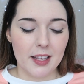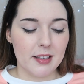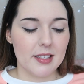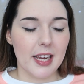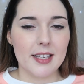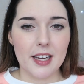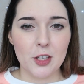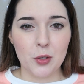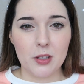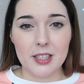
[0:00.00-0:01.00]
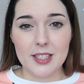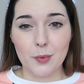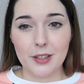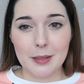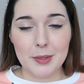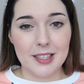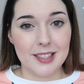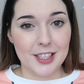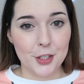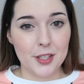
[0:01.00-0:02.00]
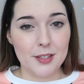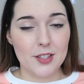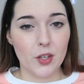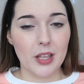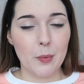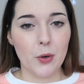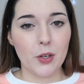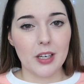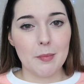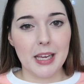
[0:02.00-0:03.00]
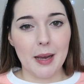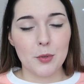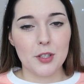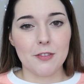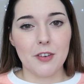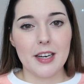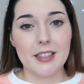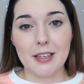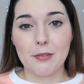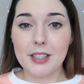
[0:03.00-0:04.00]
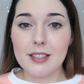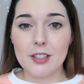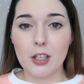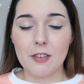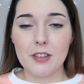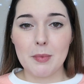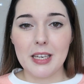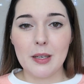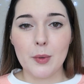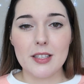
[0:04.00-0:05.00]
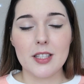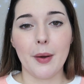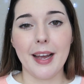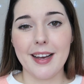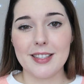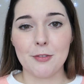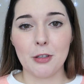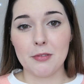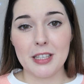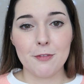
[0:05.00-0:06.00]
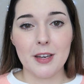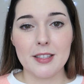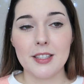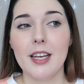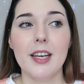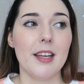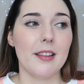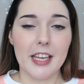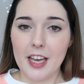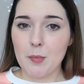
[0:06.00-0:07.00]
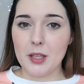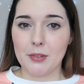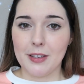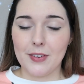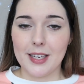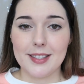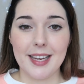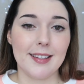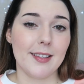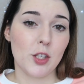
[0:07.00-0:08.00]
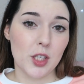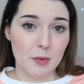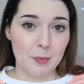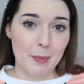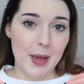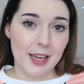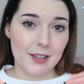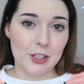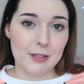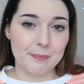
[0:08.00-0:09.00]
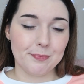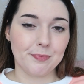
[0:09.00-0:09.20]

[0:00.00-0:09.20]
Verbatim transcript: In this case, I knew that these were limited editions, so they weren't going to be able to find a restock of them anywhere, so I asked for a refund. They gave me the refund and then shipped my package.